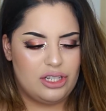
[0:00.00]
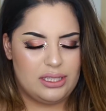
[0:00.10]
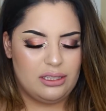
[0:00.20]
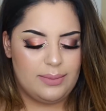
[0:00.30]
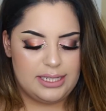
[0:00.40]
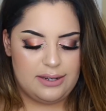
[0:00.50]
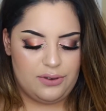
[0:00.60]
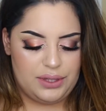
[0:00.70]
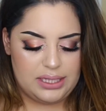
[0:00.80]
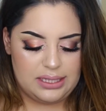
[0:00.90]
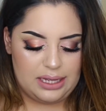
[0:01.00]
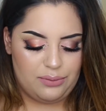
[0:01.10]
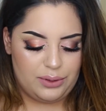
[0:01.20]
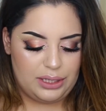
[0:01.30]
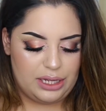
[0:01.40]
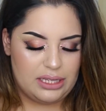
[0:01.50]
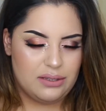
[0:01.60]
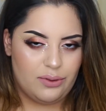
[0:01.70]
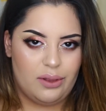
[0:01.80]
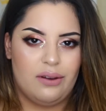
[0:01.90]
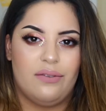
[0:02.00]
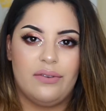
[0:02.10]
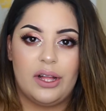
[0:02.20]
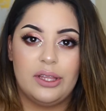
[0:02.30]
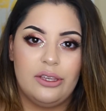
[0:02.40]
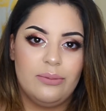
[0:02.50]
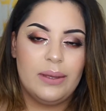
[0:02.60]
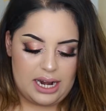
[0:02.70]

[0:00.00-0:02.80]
It's a little bit different. This is like really nice for a lot of volume.